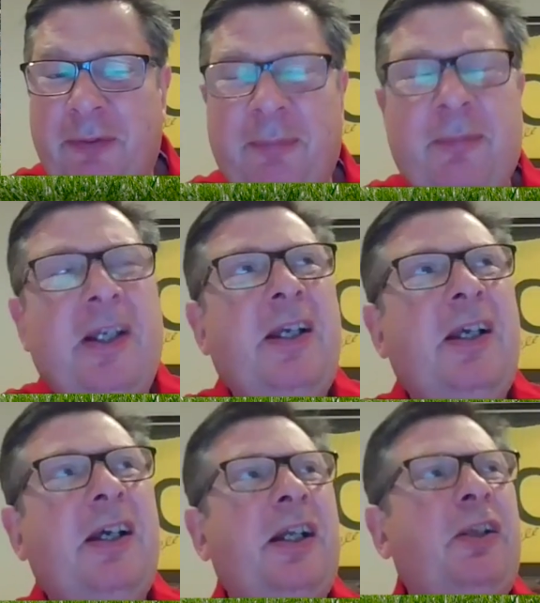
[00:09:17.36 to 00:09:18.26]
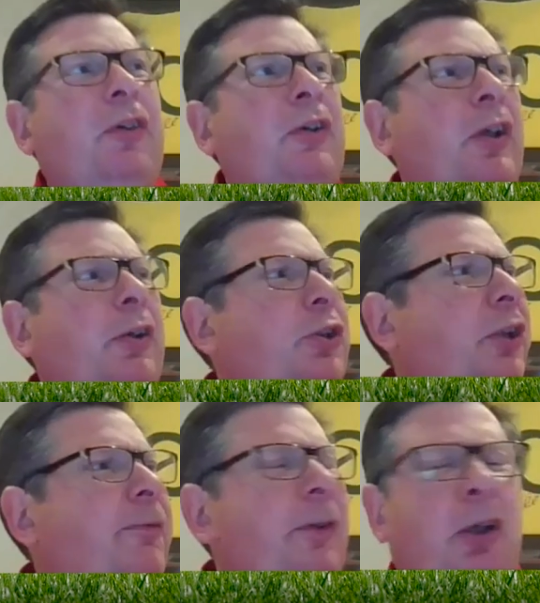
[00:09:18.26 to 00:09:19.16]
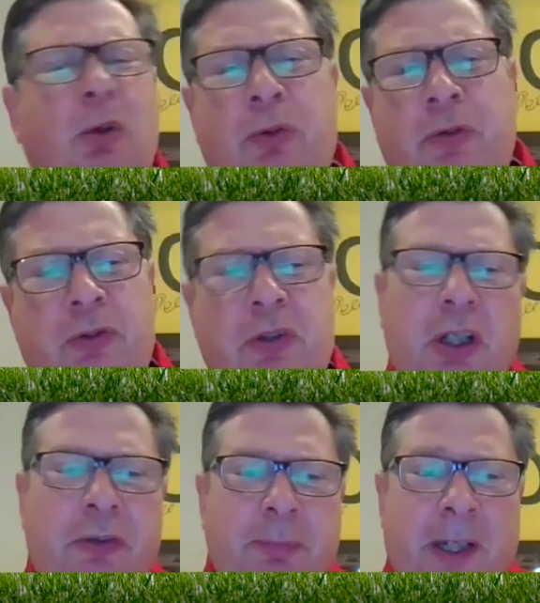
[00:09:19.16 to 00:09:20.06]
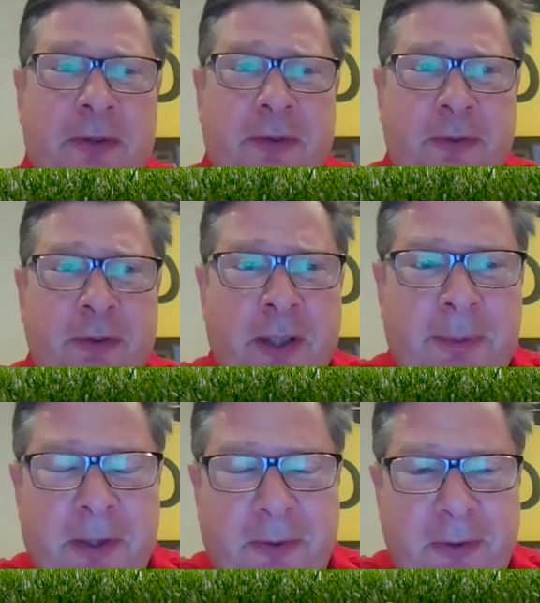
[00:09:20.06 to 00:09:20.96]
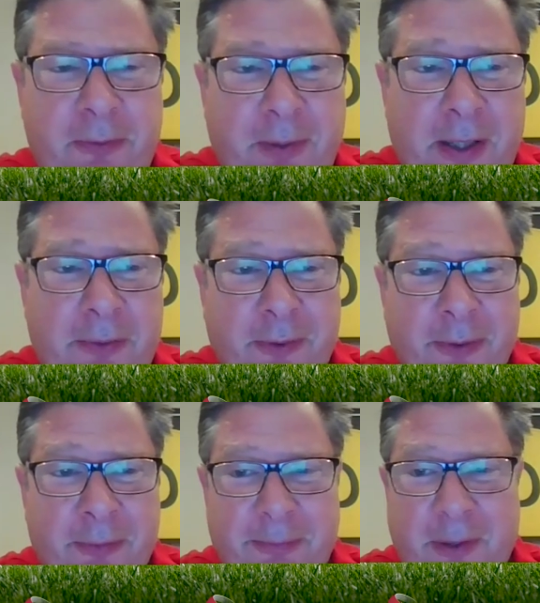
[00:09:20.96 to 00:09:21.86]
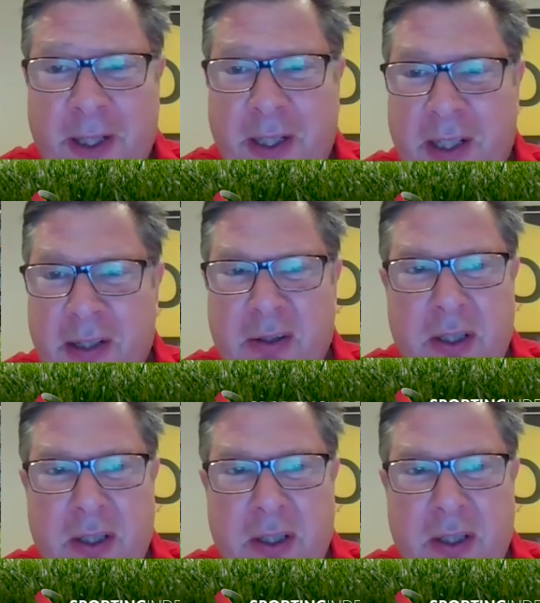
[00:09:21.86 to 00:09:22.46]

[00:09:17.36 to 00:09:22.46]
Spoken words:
face. And he said, Chief, our horse has just managed to scrape into this race on Friday.